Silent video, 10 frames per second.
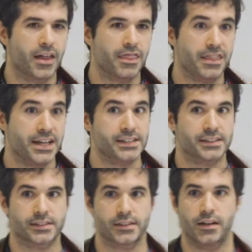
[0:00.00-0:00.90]

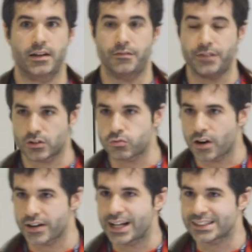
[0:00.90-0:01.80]
this virtual
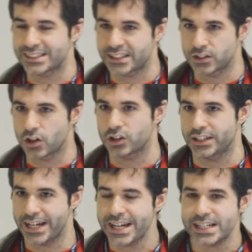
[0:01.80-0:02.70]
reality
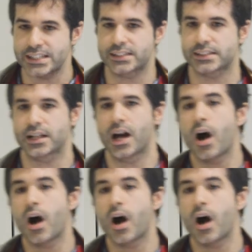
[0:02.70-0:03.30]
technology is,